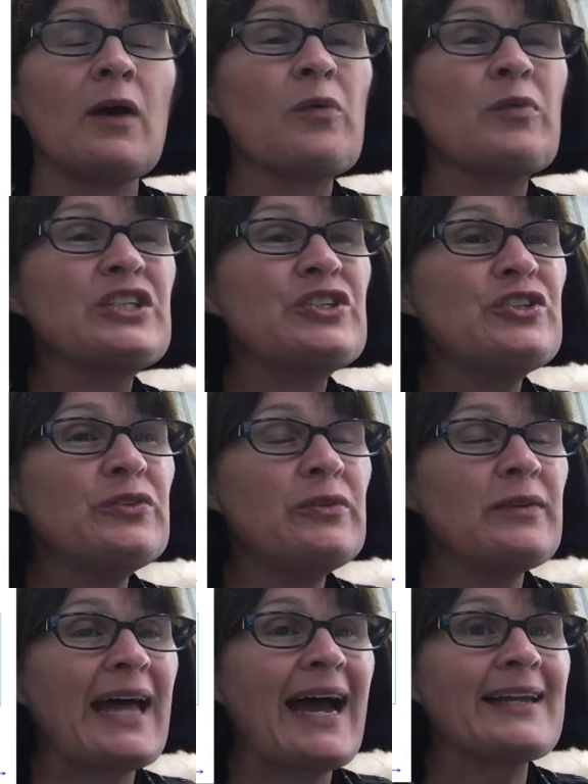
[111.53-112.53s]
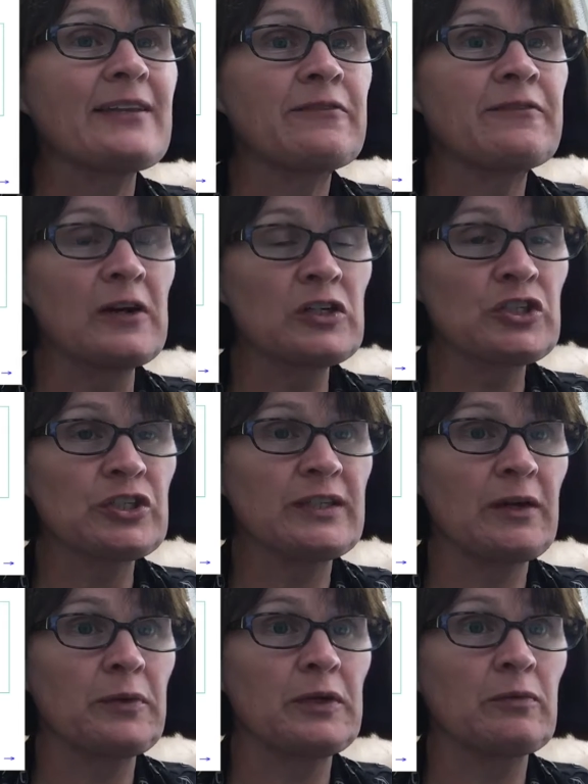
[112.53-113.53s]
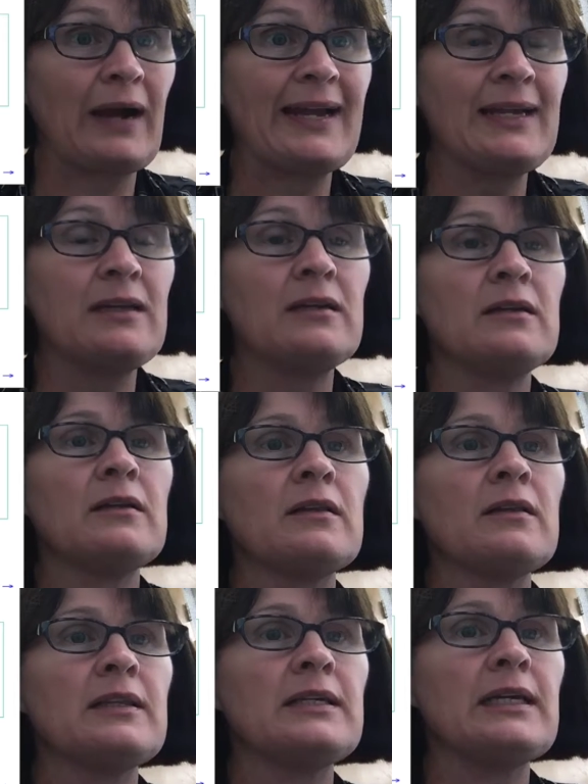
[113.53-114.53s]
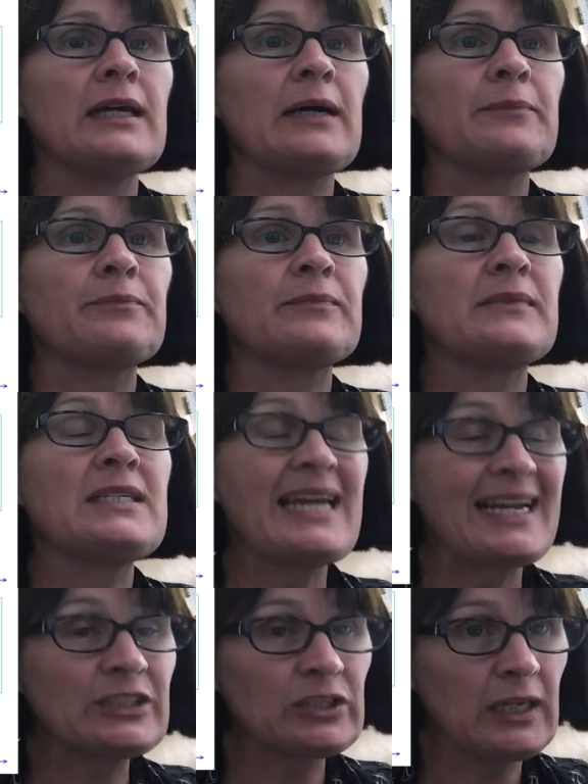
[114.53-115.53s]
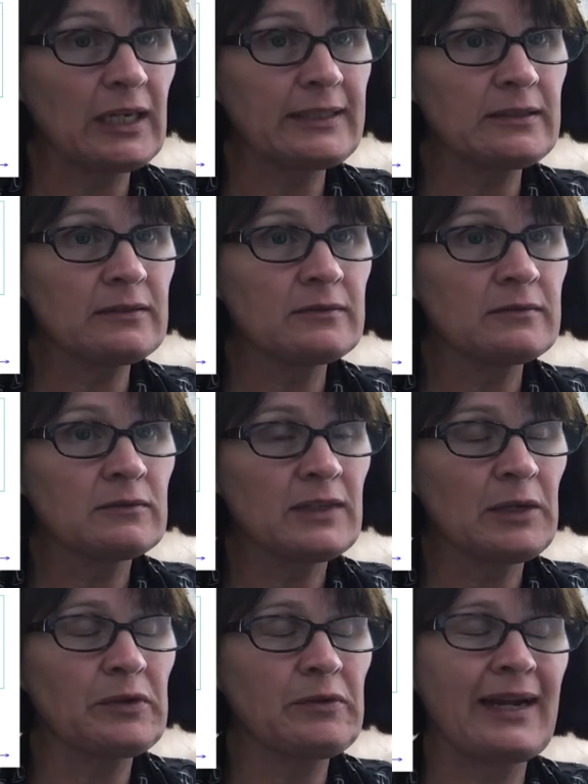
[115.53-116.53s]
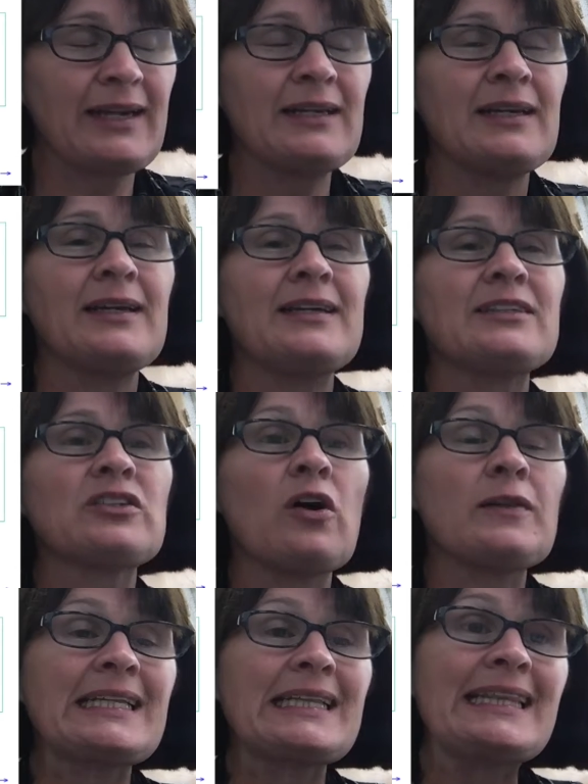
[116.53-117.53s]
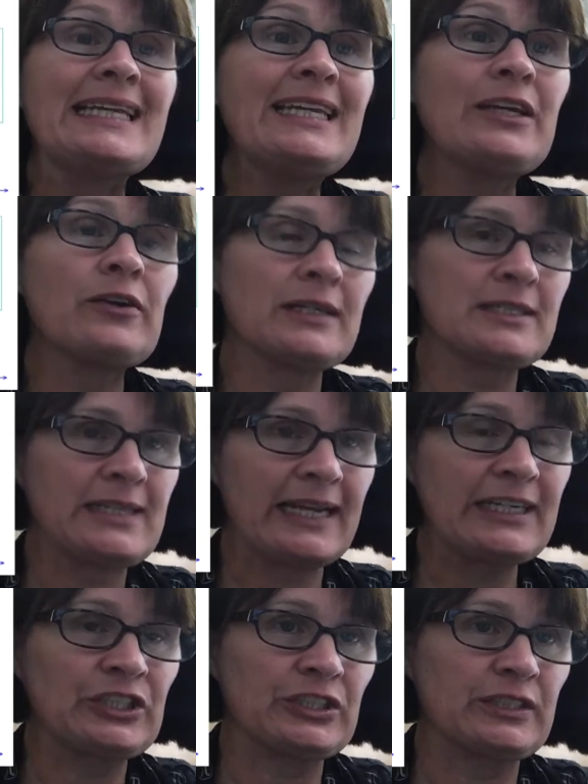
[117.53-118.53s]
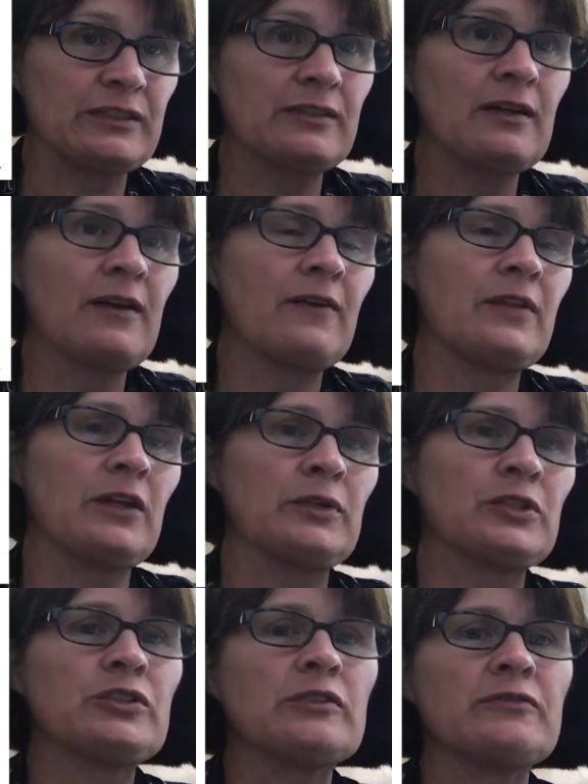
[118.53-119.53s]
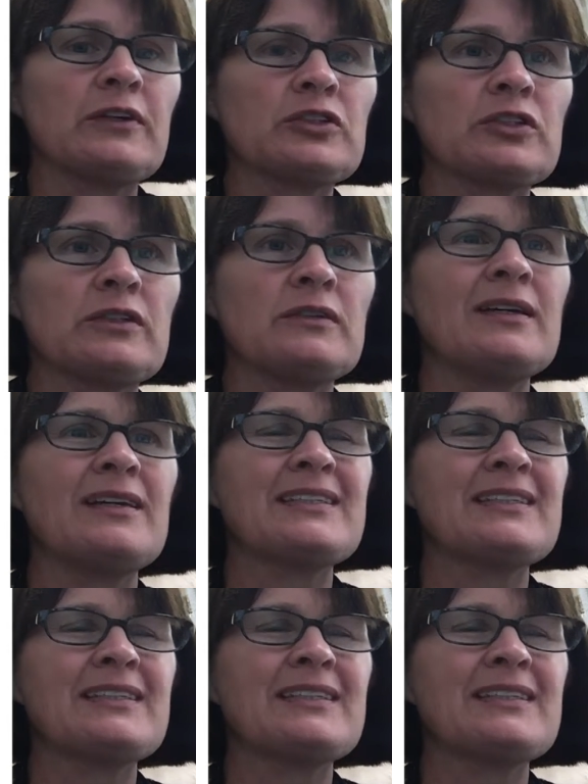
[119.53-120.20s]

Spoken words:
And when we do that, the function that we write, the tangent line that we write, is called the linearization of the original function.